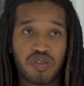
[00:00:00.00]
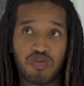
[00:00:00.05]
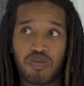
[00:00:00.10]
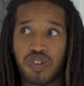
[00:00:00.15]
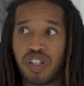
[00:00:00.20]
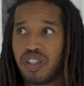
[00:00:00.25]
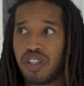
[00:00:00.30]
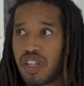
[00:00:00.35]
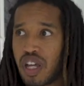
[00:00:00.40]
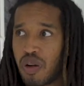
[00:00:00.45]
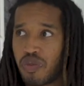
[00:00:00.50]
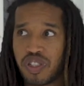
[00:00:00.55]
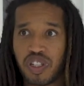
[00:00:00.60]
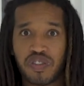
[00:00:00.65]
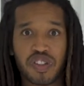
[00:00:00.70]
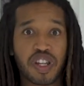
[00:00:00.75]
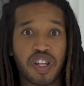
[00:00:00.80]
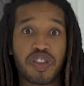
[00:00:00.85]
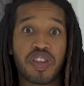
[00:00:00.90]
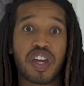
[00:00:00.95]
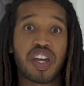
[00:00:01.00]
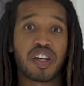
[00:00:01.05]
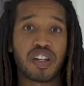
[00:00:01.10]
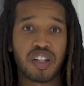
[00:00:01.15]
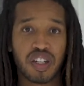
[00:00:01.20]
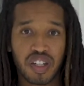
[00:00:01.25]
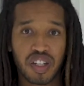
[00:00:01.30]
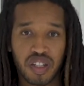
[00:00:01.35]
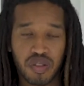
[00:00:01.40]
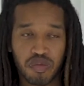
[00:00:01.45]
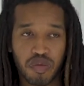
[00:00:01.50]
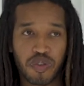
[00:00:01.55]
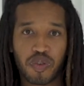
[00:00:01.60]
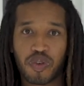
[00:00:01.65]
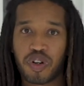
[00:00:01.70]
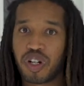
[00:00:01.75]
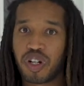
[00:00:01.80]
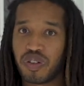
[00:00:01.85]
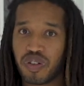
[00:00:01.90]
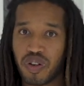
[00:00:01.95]
when that was even a thing
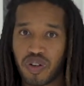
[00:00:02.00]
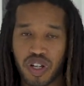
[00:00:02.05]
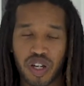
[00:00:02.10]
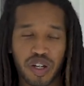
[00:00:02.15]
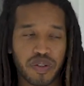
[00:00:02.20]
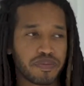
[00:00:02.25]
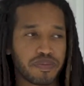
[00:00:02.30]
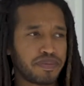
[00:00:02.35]
before Corona.